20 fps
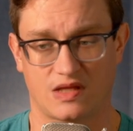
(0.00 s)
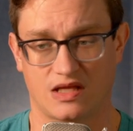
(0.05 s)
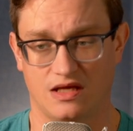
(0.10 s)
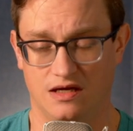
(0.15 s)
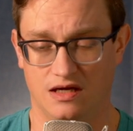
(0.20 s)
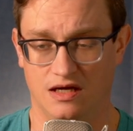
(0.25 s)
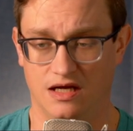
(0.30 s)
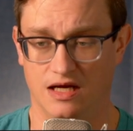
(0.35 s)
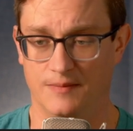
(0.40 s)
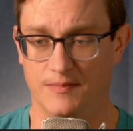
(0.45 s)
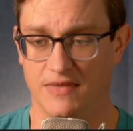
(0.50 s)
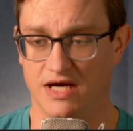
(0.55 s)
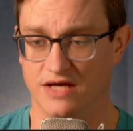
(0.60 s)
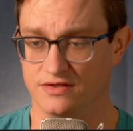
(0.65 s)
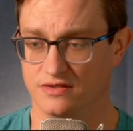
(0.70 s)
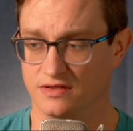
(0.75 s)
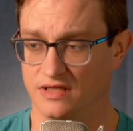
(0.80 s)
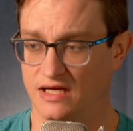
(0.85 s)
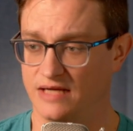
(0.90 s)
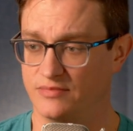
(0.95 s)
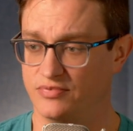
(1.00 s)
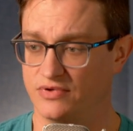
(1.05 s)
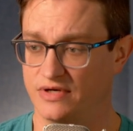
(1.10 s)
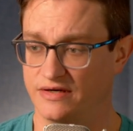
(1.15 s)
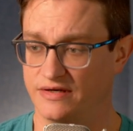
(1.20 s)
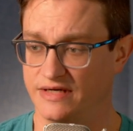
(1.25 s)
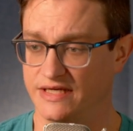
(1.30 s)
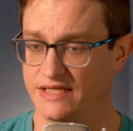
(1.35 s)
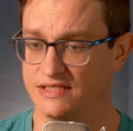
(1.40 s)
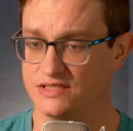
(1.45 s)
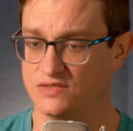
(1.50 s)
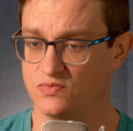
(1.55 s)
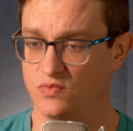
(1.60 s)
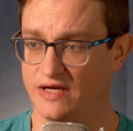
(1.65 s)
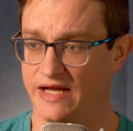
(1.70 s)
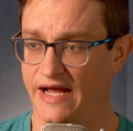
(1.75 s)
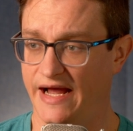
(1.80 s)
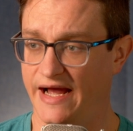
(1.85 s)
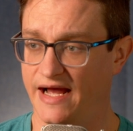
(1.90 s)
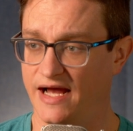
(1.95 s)
Other libraries would
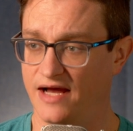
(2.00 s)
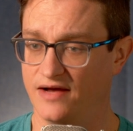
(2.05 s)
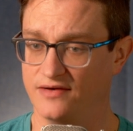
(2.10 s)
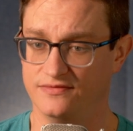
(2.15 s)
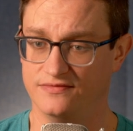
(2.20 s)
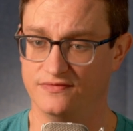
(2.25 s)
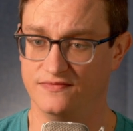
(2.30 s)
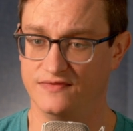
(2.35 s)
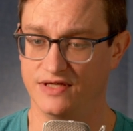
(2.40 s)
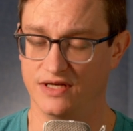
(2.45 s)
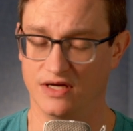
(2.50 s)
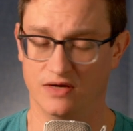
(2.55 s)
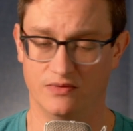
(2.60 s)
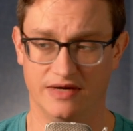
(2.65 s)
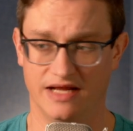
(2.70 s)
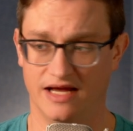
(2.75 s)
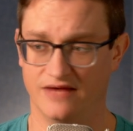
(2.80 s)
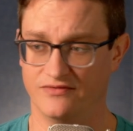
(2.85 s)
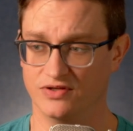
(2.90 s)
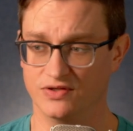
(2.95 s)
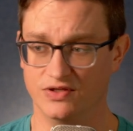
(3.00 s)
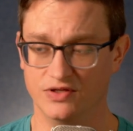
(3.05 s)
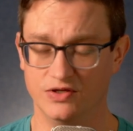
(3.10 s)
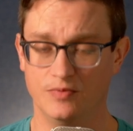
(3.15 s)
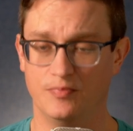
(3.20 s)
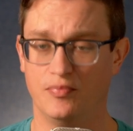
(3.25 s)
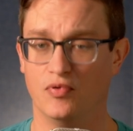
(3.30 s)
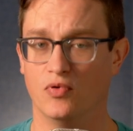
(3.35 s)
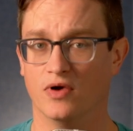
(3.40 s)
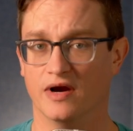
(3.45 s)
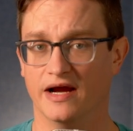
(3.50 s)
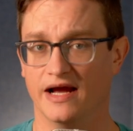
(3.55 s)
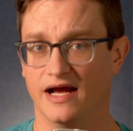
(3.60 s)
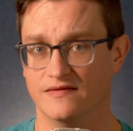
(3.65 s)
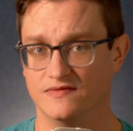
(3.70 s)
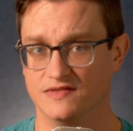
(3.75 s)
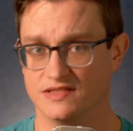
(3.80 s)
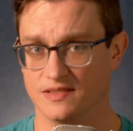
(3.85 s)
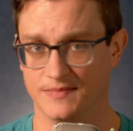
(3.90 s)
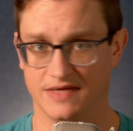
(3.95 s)
have a loop or
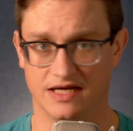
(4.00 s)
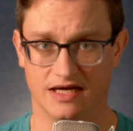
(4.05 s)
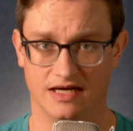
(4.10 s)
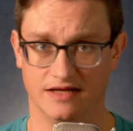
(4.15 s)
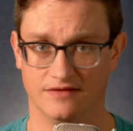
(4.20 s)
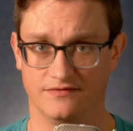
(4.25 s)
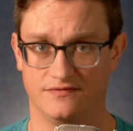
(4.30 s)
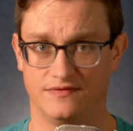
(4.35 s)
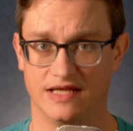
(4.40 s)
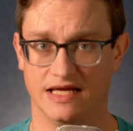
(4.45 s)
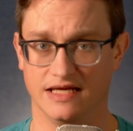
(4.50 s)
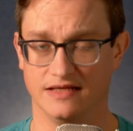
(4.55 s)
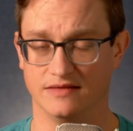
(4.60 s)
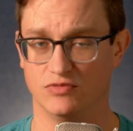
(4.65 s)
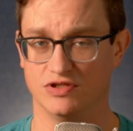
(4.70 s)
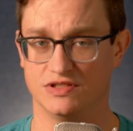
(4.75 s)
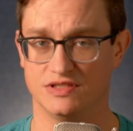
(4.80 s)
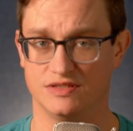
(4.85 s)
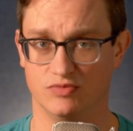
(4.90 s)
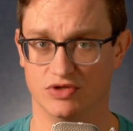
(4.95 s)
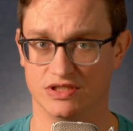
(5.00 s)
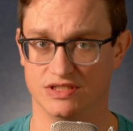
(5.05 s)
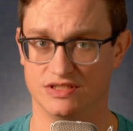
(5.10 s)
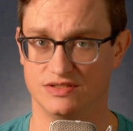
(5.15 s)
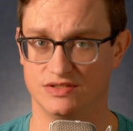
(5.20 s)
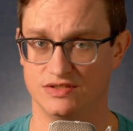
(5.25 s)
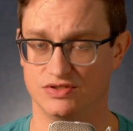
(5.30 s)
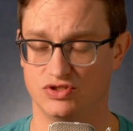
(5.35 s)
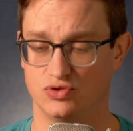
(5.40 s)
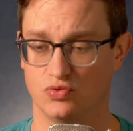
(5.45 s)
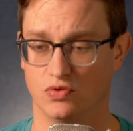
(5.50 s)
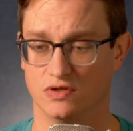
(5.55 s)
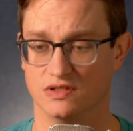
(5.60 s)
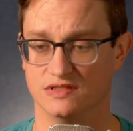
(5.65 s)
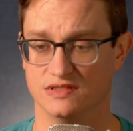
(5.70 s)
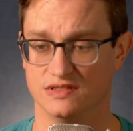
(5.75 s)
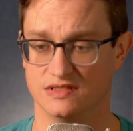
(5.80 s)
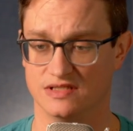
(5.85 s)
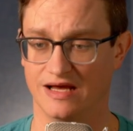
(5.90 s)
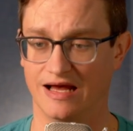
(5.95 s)
have some kind of thing which
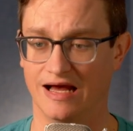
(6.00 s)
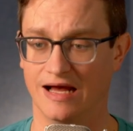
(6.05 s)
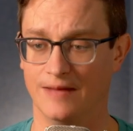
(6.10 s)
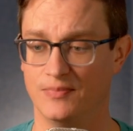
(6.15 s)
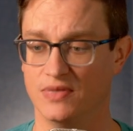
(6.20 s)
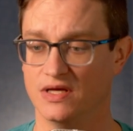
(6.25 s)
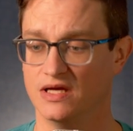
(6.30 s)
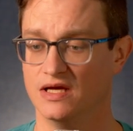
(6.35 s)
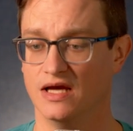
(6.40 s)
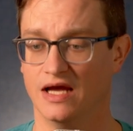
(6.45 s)
shortens up